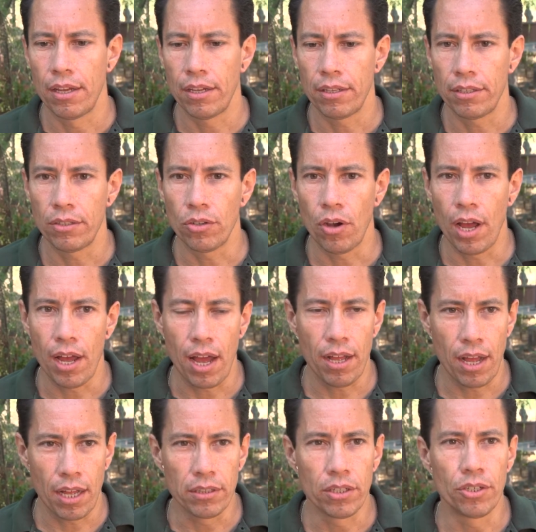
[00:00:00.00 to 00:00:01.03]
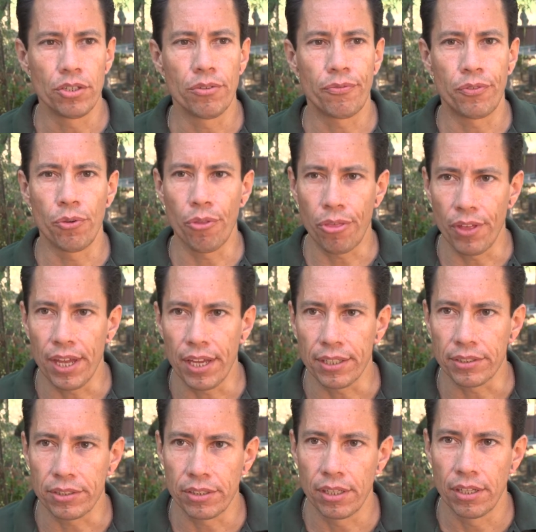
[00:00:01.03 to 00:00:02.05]
I learned a few
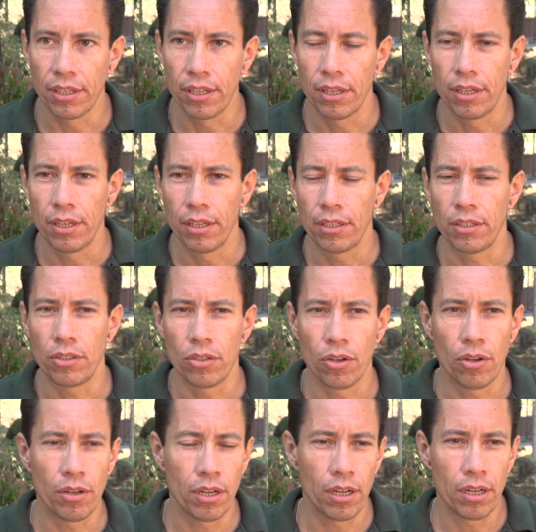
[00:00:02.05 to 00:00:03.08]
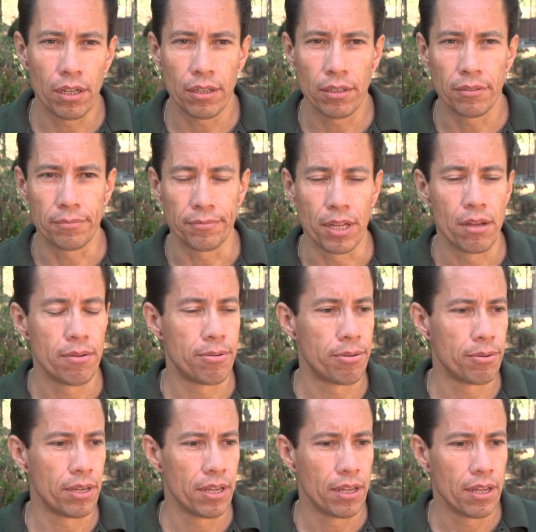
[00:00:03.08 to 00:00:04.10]
things. I
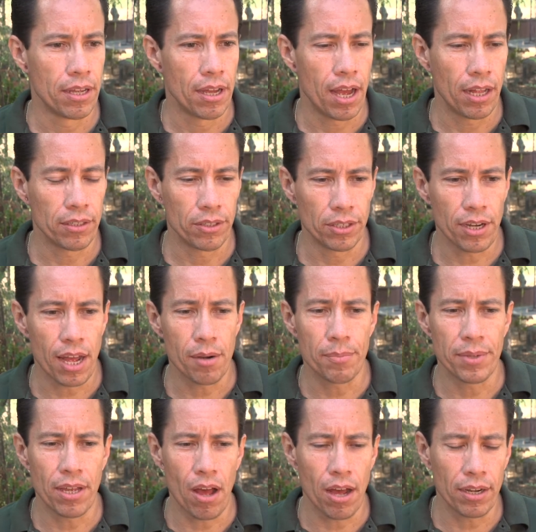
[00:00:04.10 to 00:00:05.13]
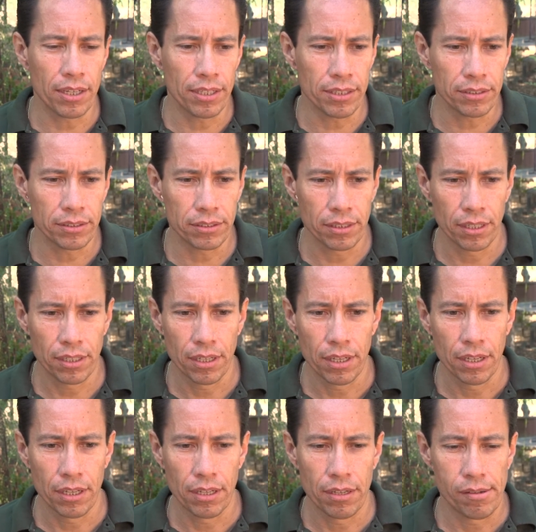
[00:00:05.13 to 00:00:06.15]
learned how to be honest.
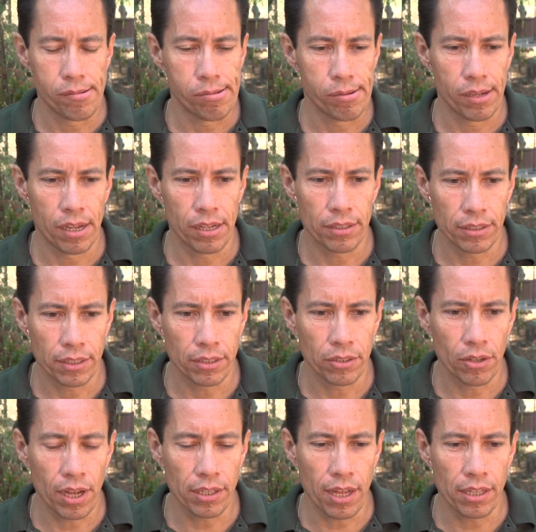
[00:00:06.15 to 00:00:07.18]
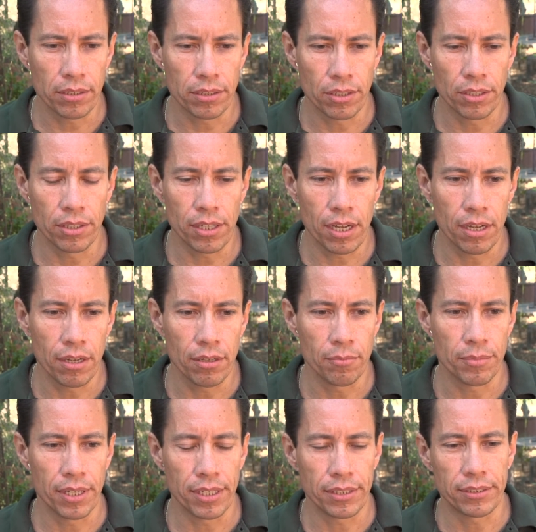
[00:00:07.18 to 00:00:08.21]
I
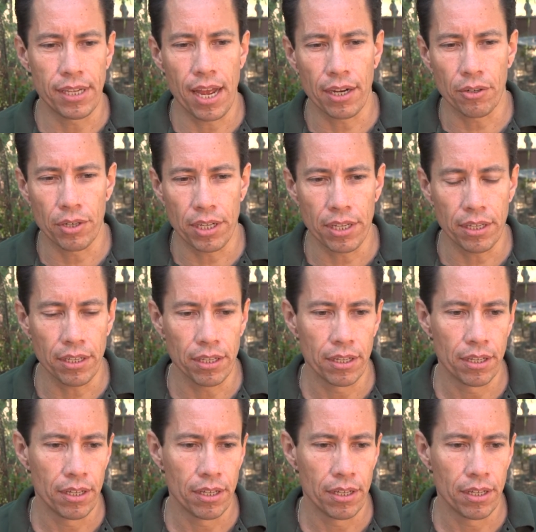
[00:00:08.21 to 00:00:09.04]
learned integrity.